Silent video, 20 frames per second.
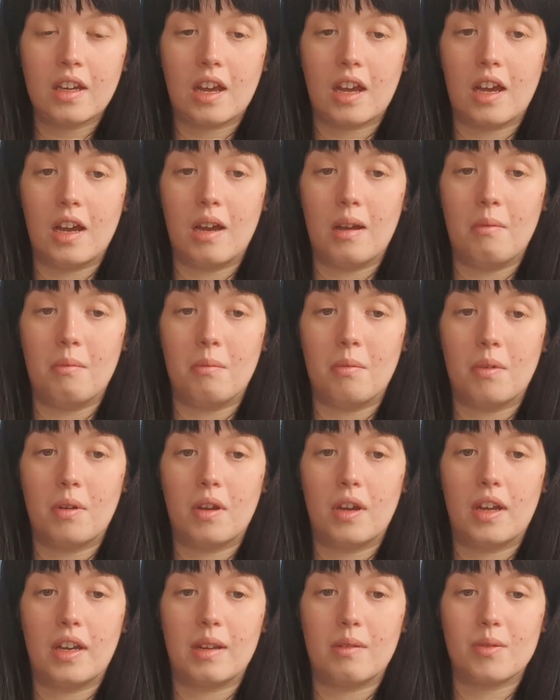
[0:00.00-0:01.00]

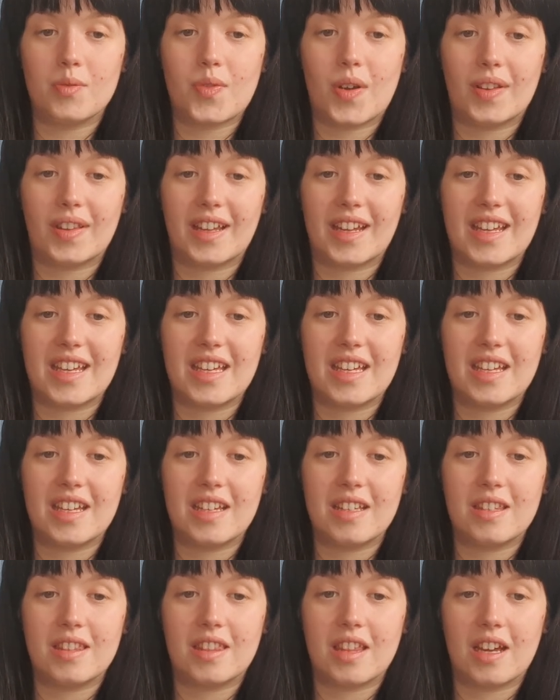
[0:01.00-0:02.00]
And it was found that
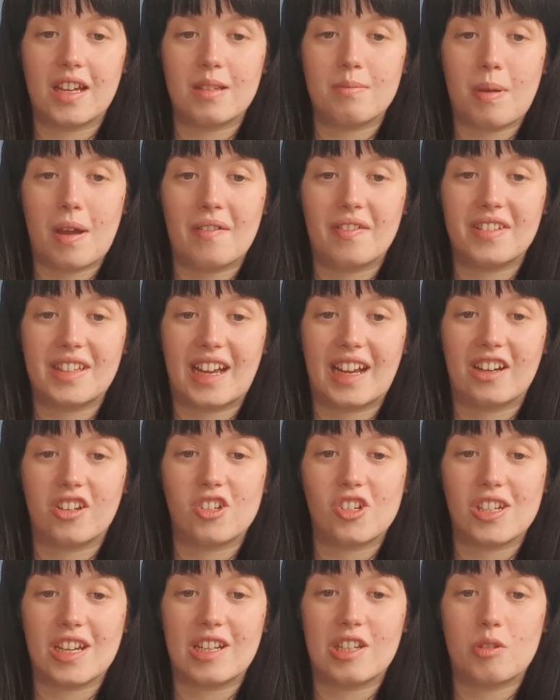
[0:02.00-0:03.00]
his parents
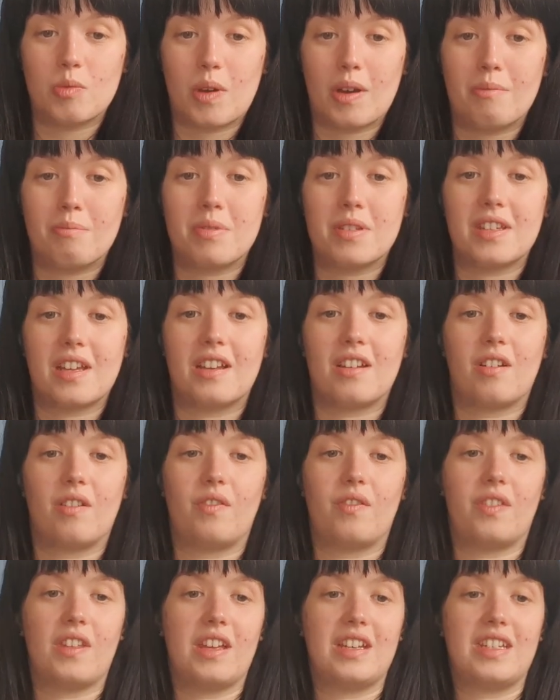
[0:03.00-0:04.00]
actually shared 12%
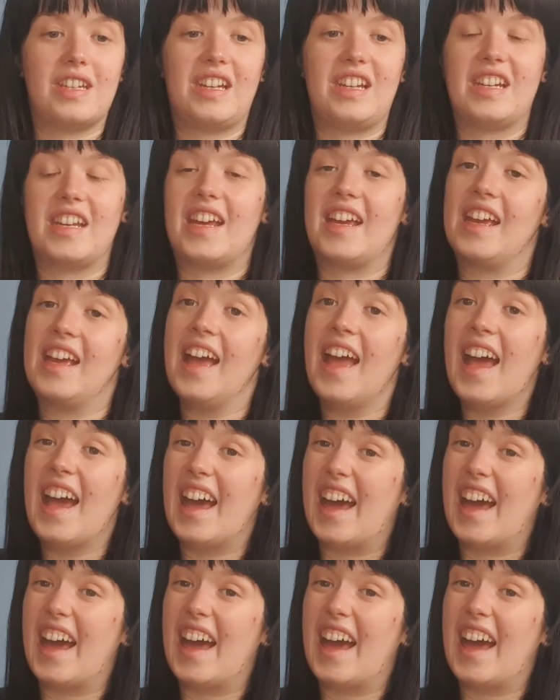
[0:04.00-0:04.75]
of their DNA.